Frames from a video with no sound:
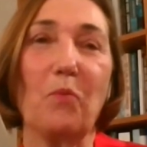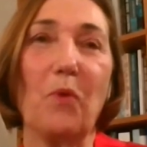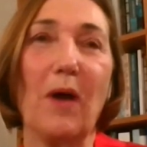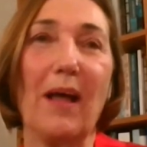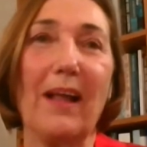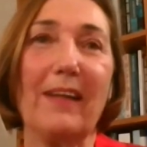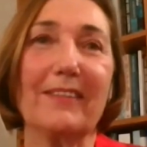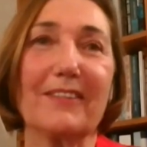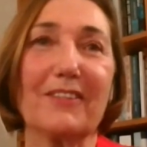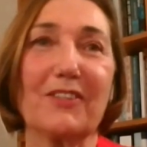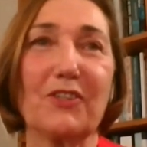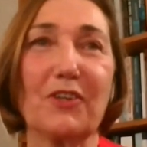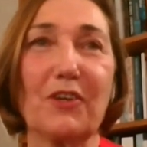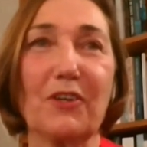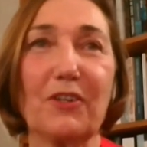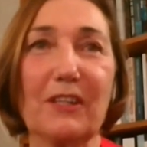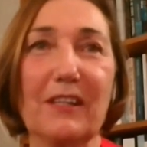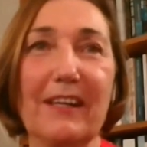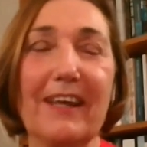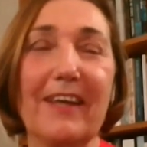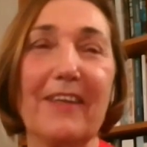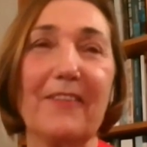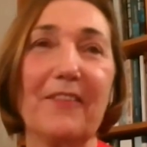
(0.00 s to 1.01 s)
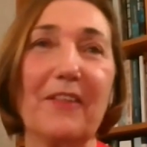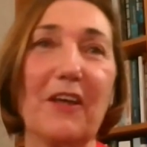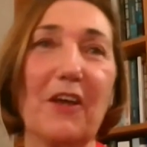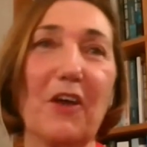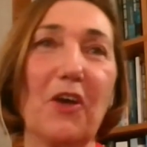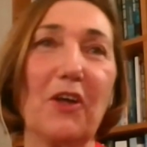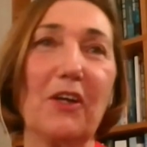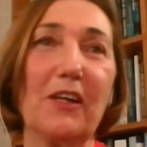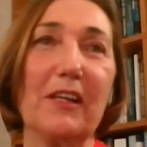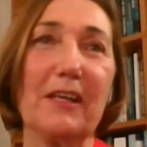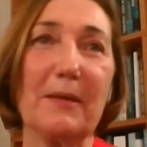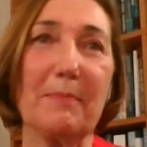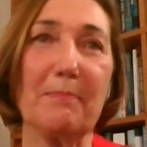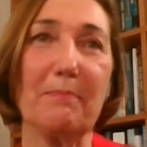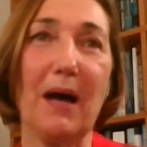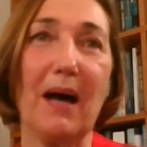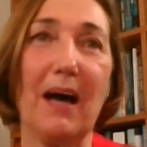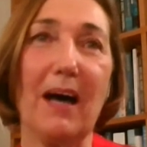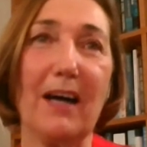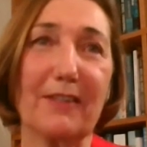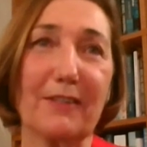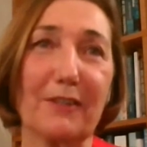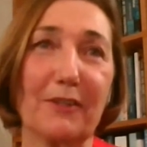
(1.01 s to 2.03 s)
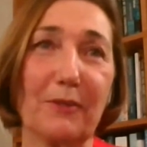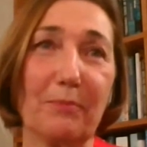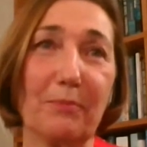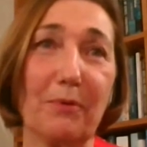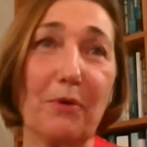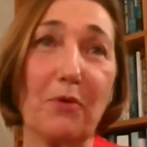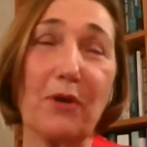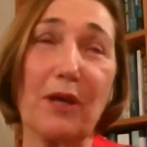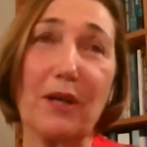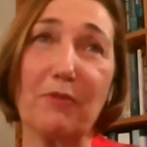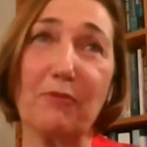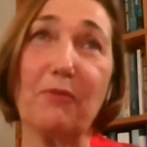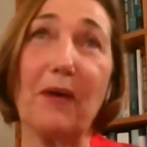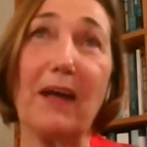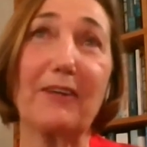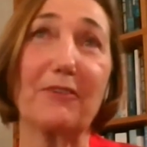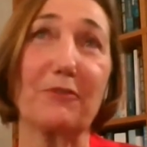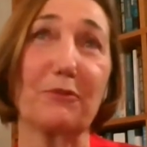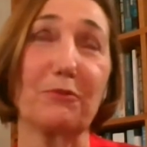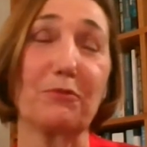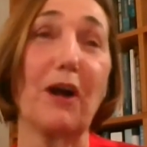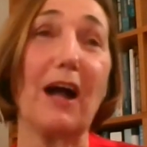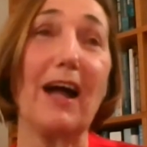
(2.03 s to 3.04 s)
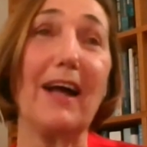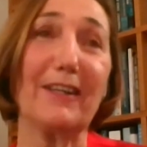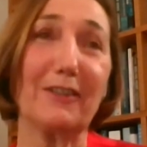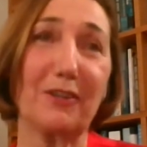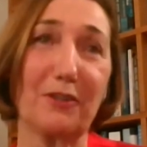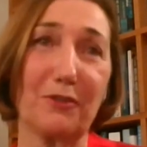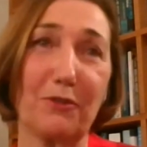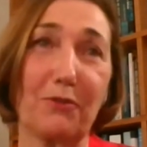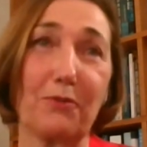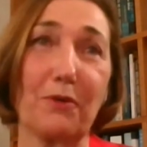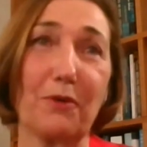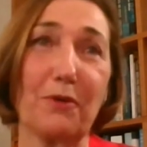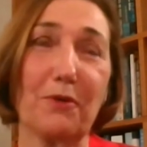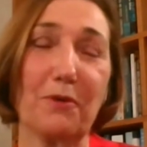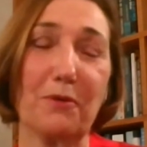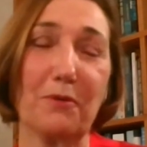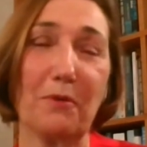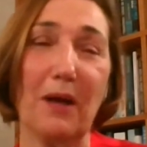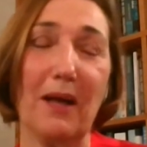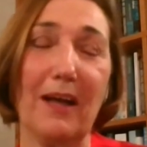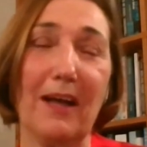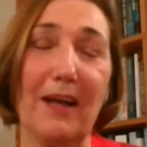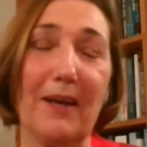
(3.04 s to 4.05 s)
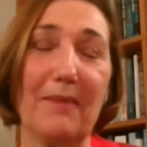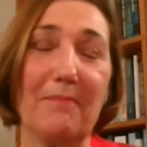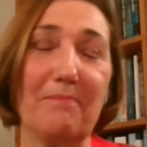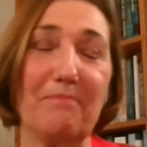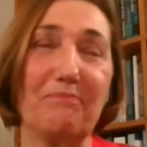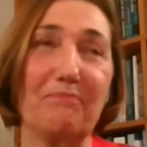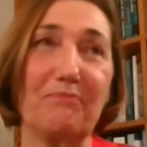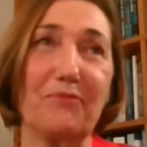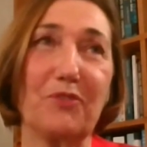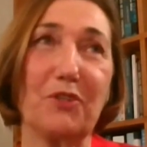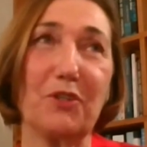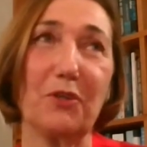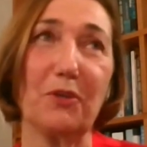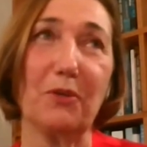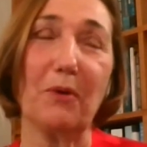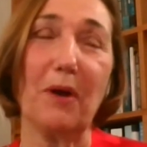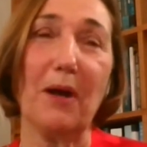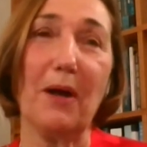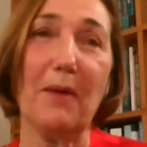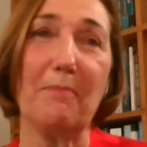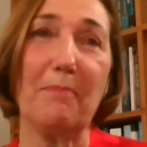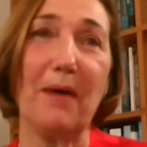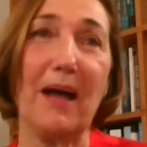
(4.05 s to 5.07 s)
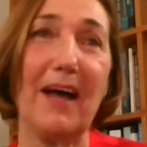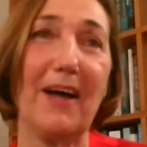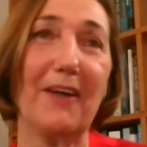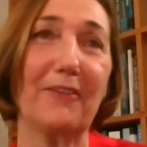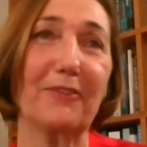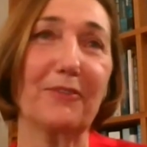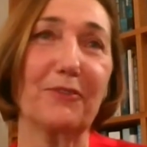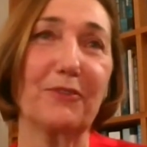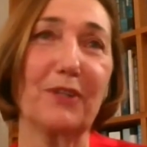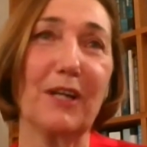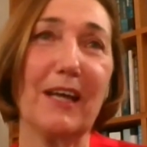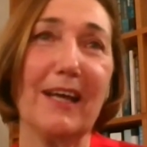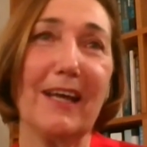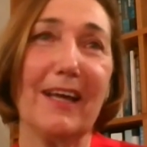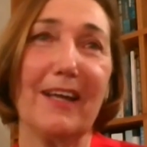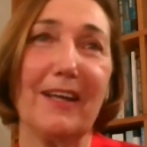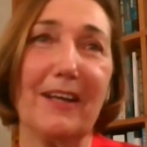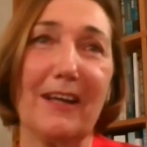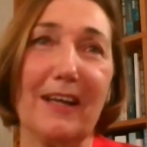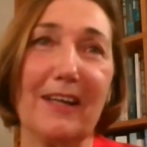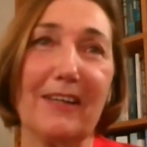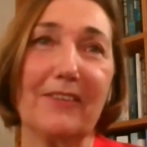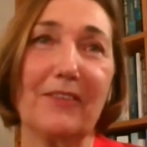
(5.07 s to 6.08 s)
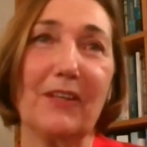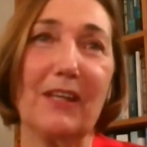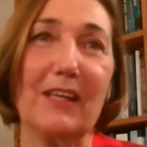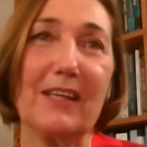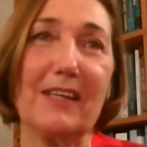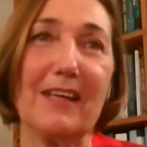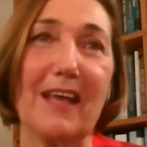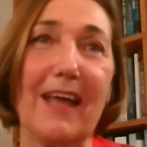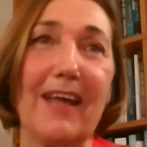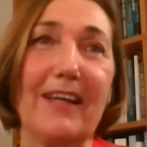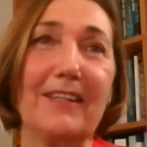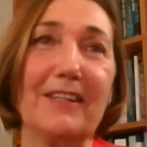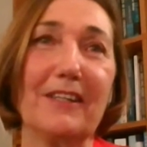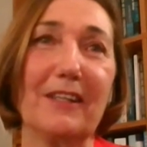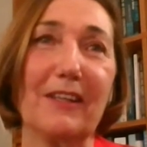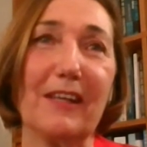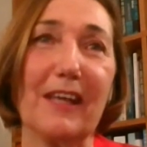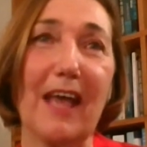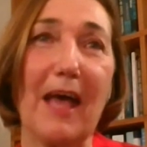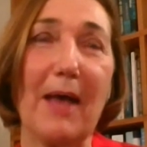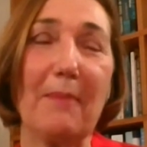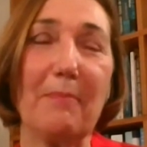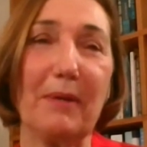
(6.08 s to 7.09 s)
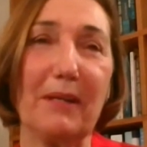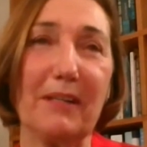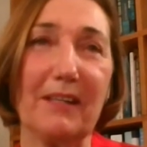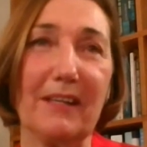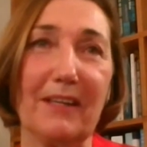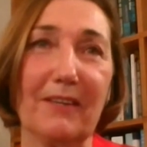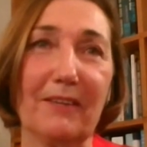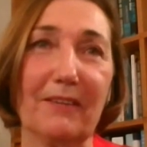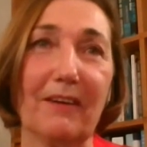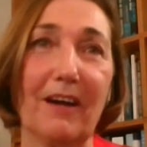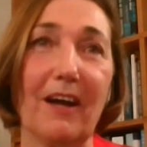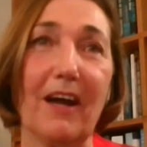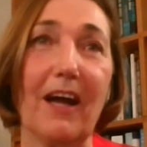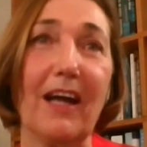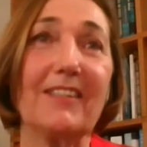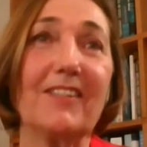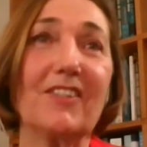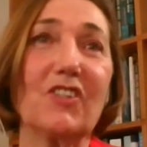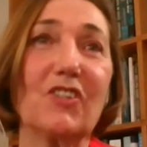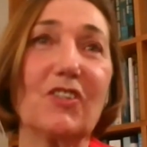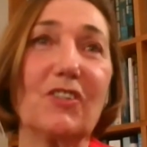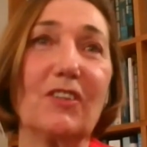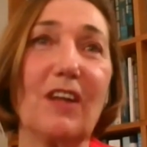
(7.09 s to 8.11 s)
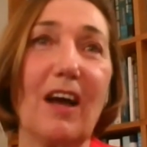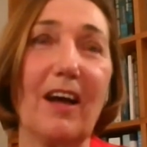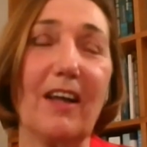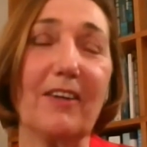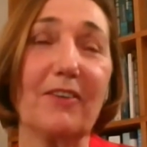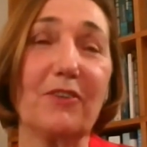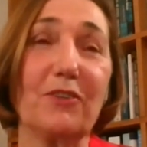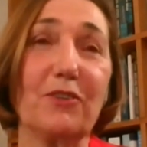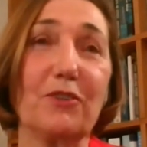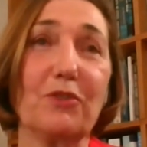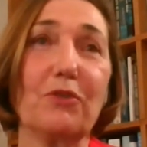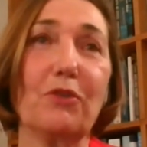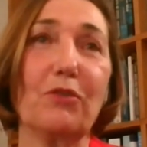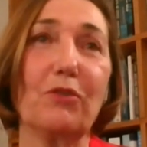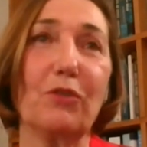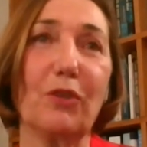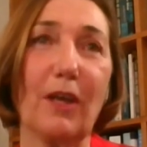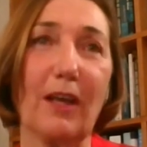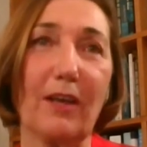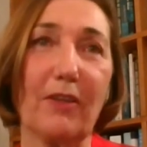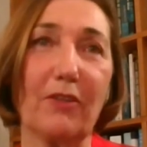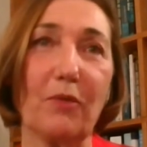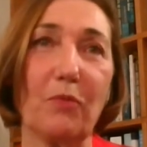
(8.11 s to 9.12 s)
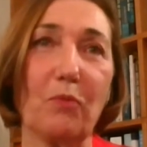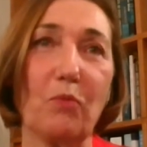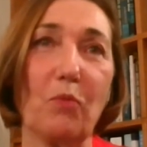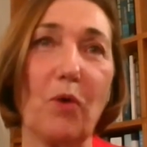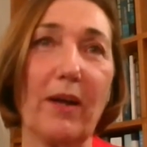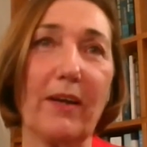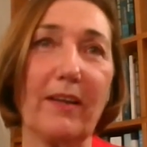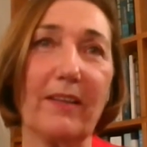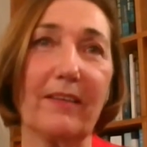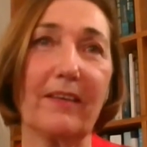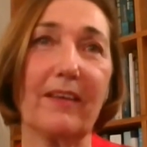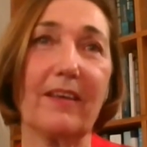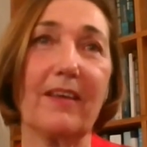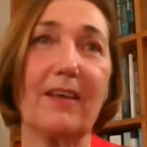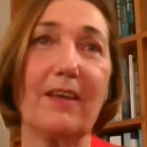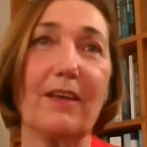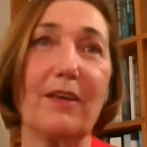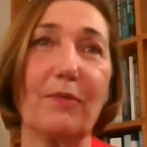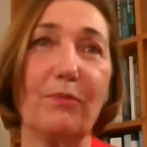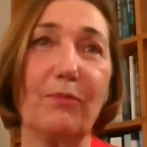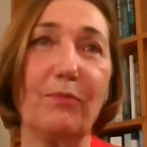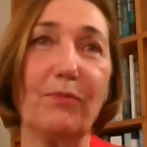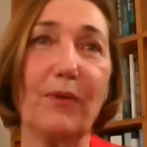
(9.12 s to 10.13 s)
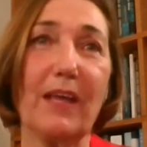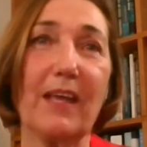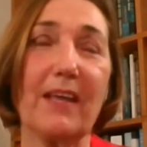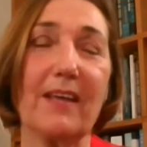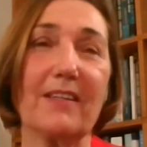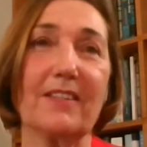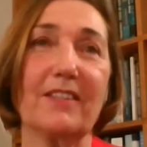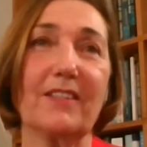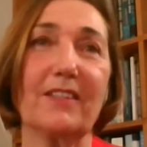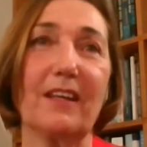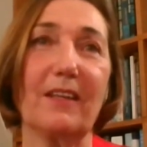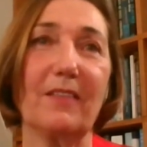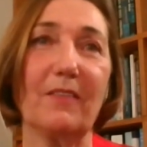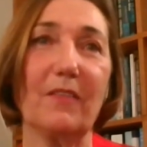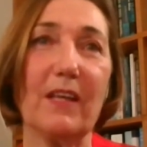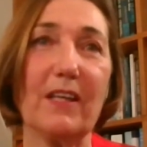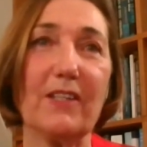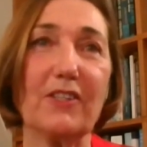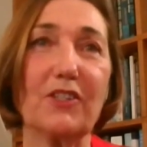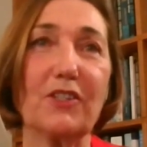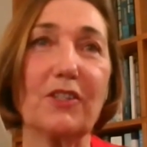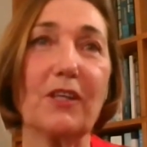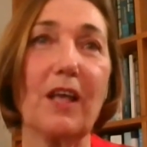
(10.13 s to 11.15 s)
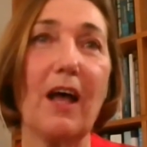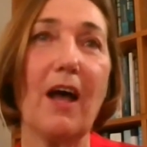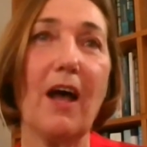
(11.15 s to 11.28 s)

Well, certainly in the early part of the book, in fact, right through to about the end of the Abbott era, I do think that one of the key figures in this